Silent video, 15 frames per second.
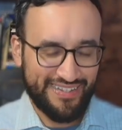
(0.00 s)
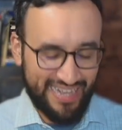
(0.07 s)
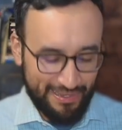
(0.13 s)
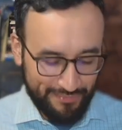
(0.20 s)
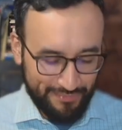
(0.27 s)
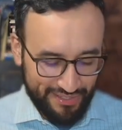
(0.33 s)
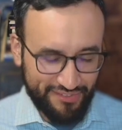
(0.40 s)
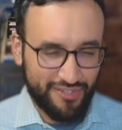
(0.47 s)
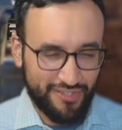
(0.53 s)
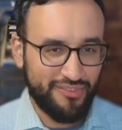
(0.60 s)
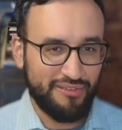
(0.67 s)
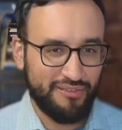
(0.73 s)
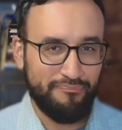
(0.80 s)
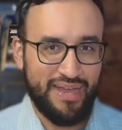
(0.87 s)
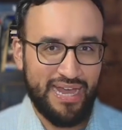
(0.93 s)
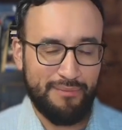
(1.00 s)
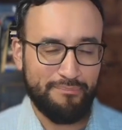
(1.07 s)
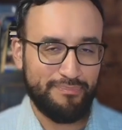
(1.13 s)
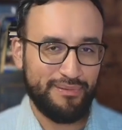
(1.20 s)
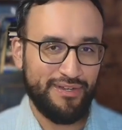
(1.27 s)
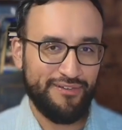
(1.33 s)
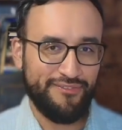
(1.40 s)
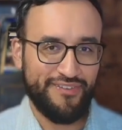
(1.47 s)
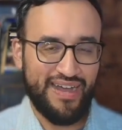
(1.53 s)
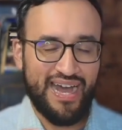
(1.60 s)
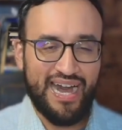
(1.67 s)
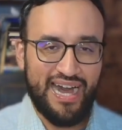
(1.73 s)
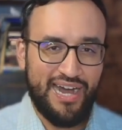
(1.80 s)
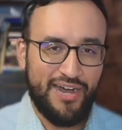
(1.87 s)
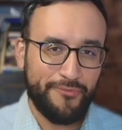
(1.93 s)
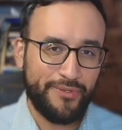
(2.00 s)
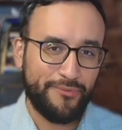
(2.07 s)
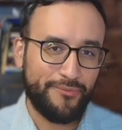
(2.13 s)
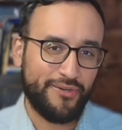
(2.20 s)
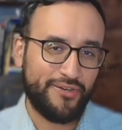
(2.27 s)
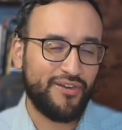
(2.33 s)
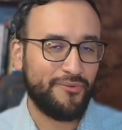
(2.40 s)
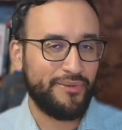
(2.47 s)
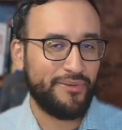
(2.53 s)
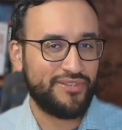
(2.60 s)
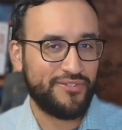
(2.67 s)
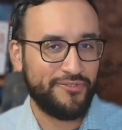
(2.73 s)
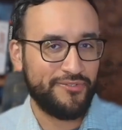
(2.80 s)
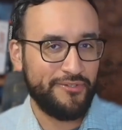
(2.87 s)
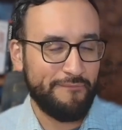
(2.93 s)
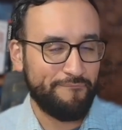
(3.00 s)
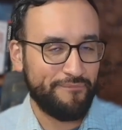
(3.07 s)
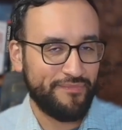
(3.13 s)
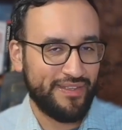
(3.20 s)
I'm giving you the map of how we work our way through it.